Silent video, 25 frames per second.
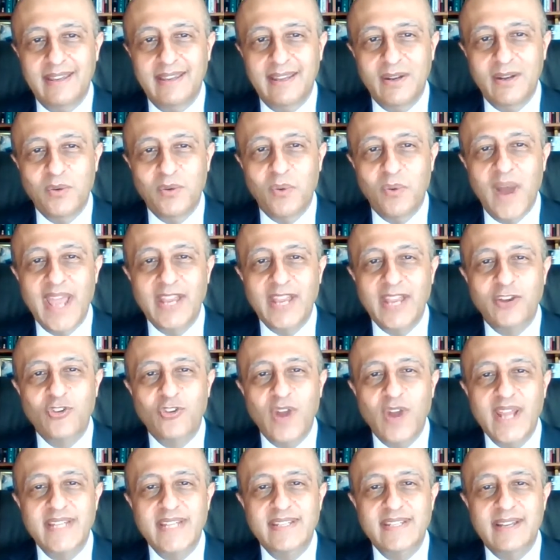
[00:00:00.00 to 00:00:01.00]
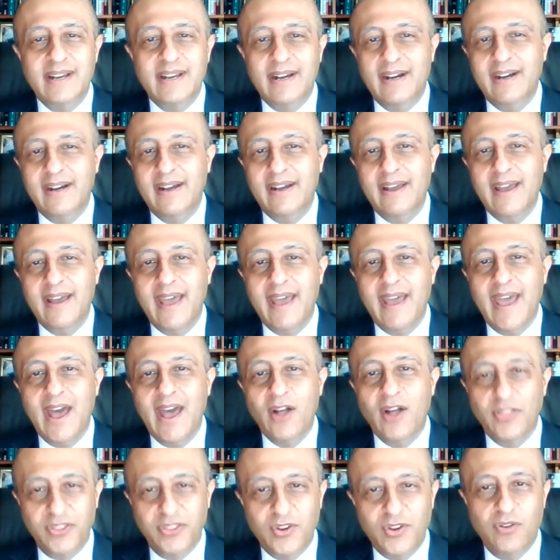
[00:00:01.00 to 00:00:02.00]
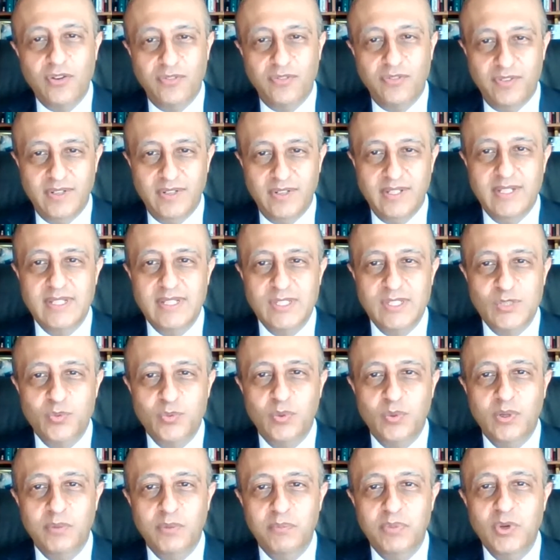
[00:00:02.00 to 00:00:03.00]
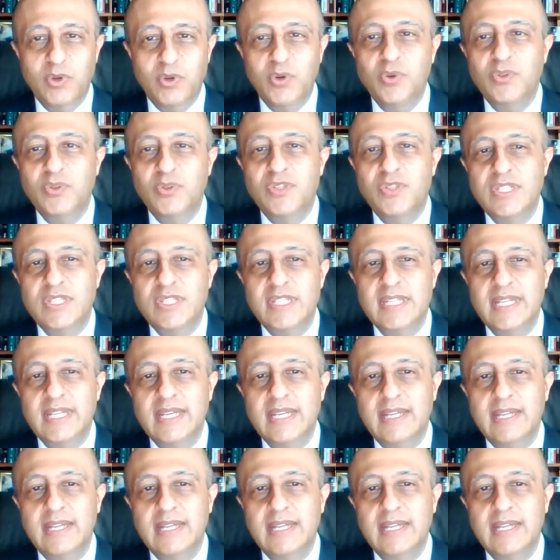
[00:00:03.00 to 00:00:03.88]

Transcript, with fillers: in a way, greater health confidence will boost